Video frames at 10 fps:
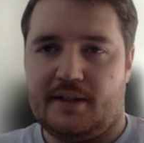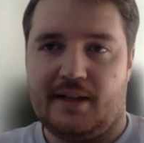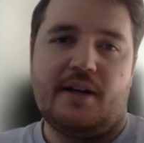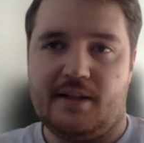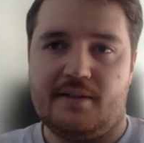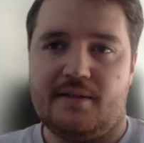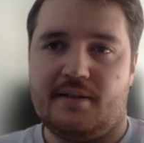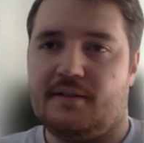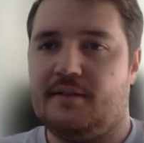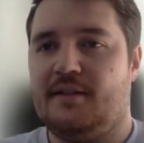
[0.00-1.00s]
Adelaide.
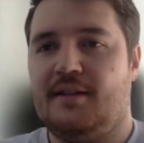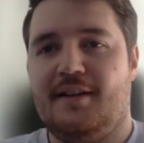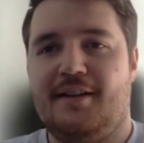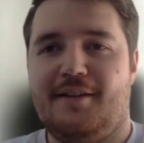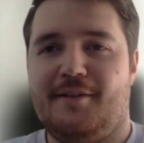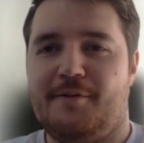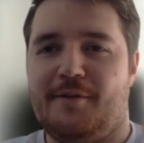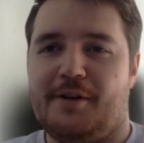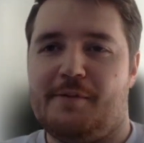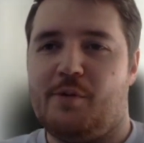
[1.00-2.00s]
So
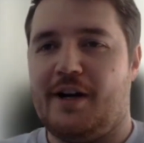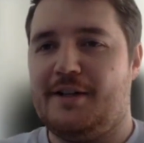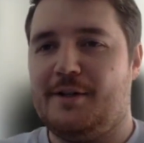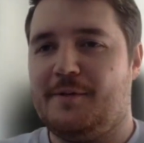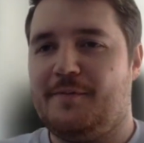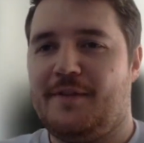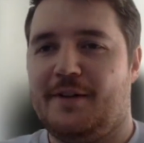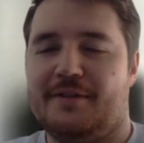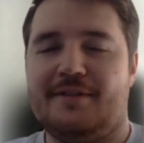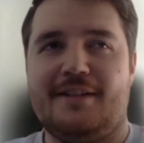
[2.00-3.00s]
very brand new.
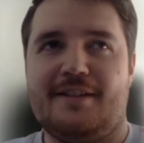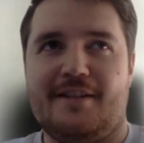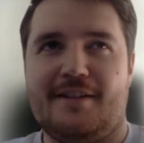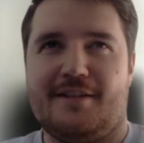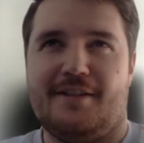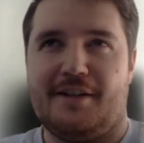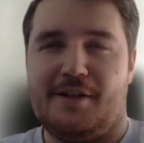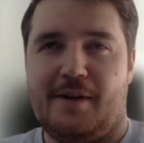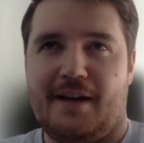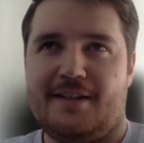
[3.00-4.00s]
Oh, it's not a
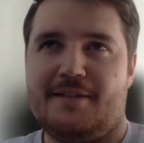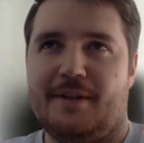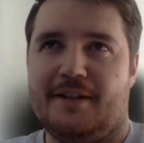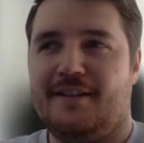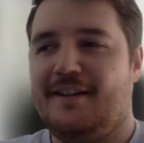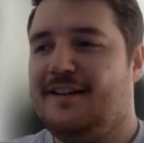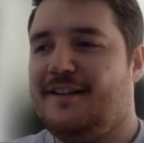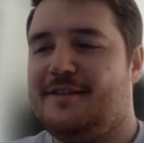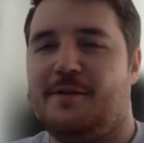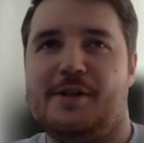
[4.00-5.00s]
new house, but
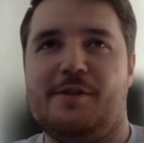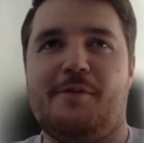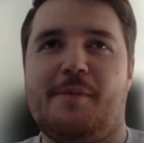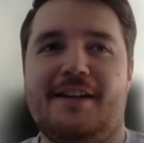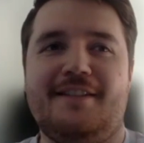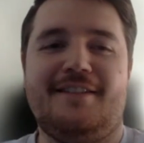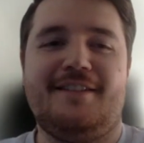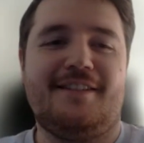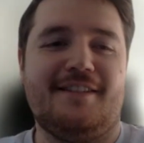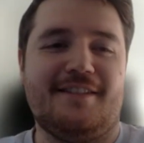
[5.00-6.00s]
it's very new for me
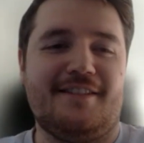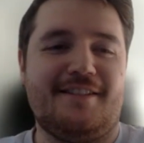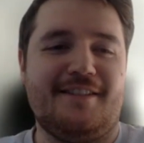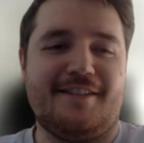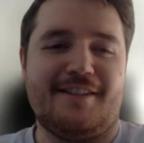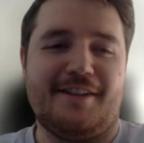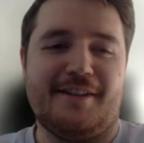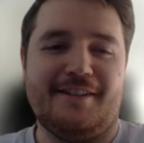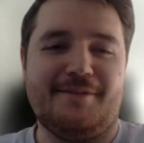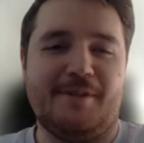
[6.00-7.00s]
because
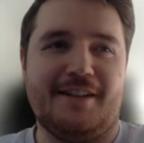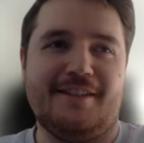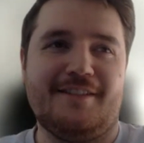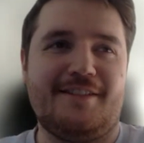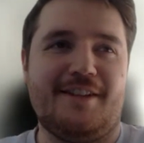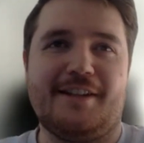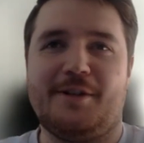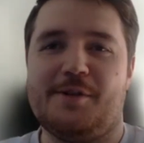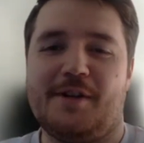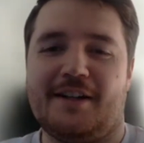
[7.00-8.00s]
we only signed the
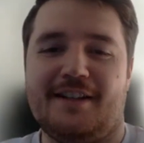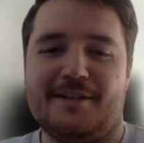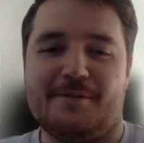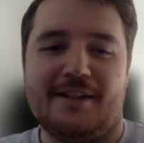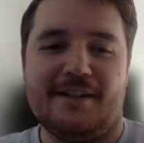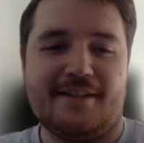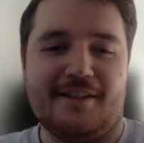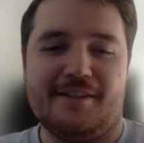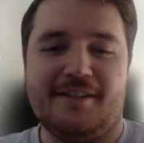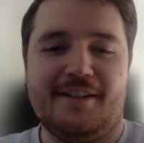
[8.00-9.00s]
contract last week, so